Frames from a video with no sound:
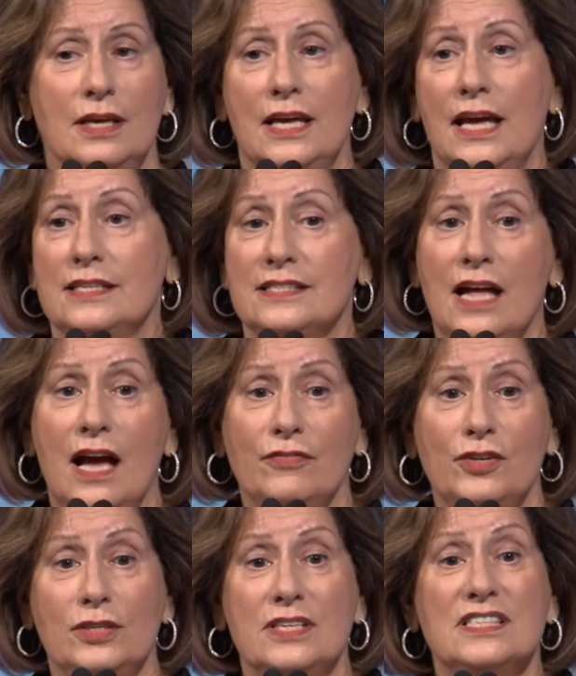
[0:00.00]
It's time for
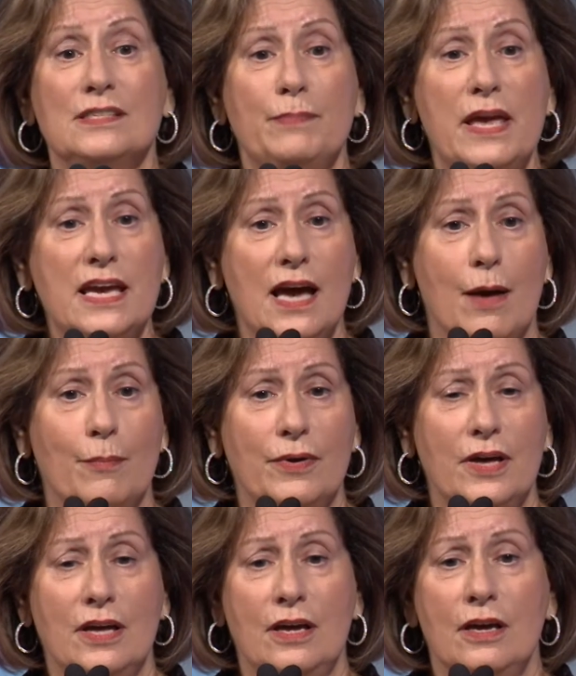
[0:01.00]
you to speak
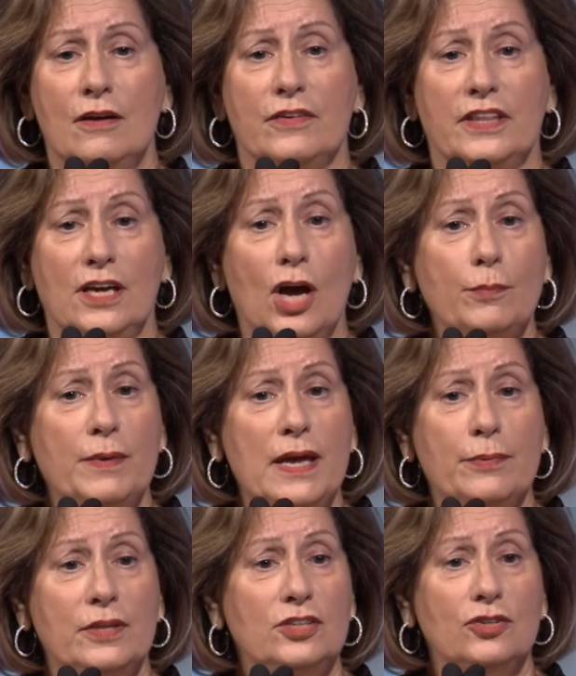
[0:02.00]
up for the young
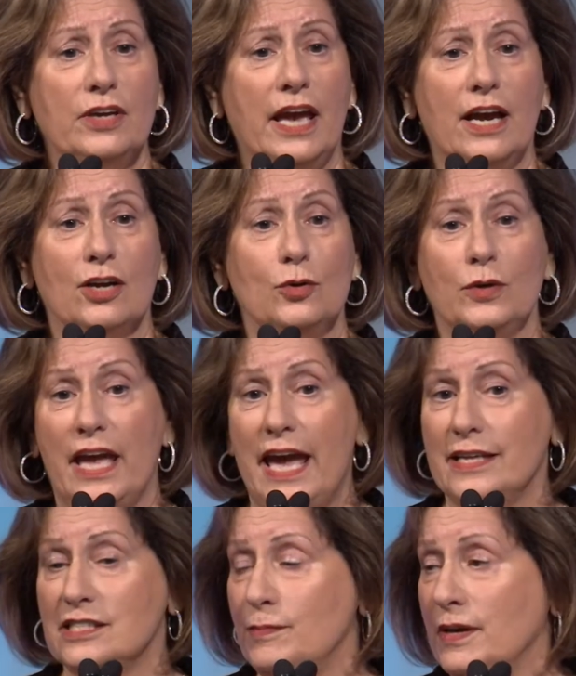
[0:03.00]
people in your care who
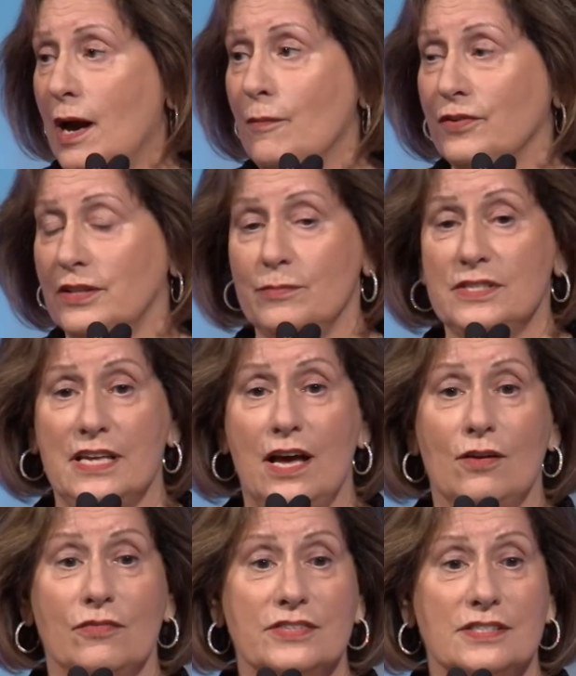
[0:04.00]
can't speak up for
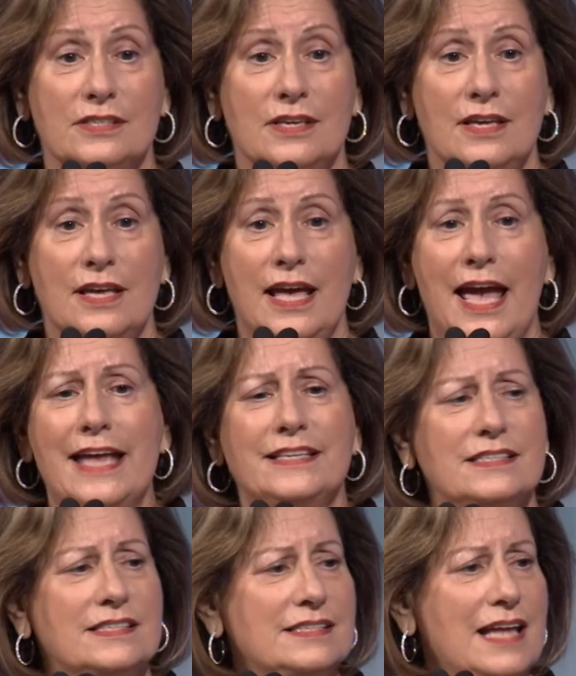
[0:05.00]
themselves, and to
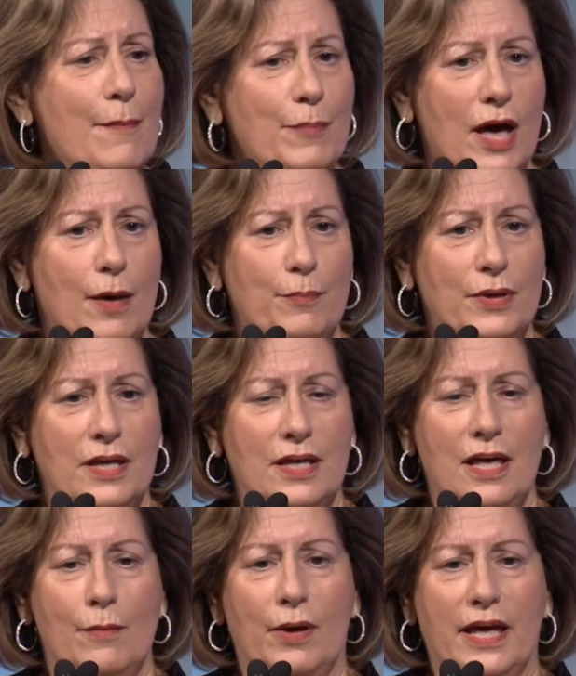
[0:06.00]
step up
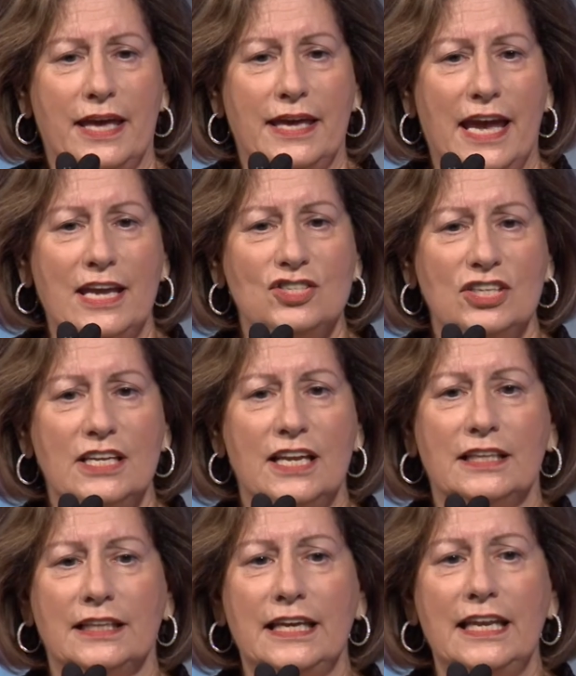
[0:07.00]
by engaging in
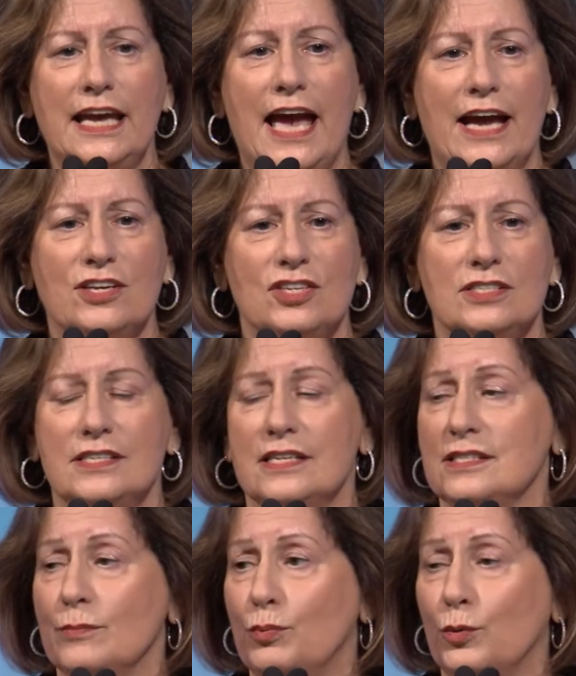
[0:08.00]
and leading actions that
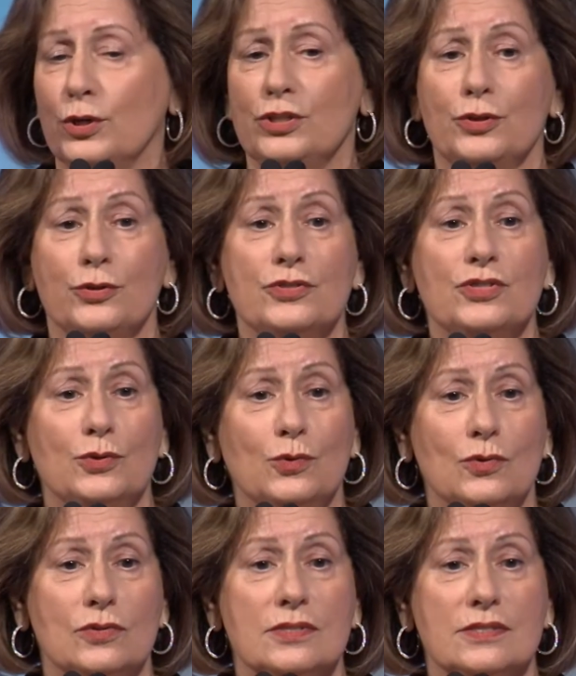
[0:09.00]
support your
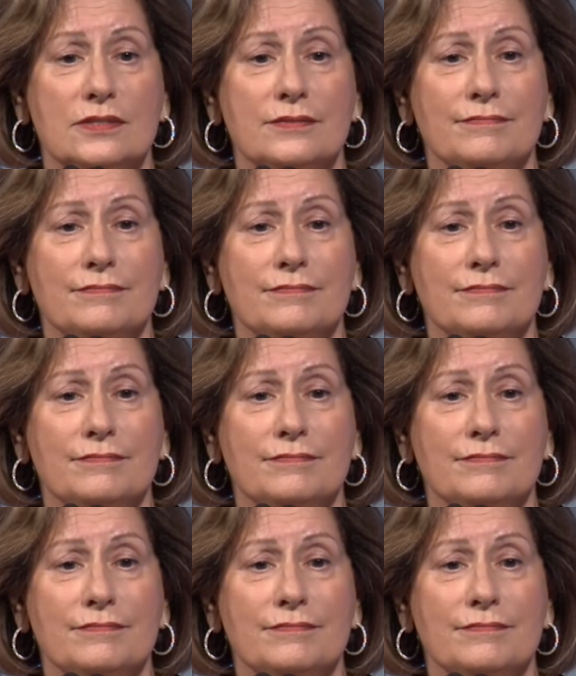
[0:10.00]
schools.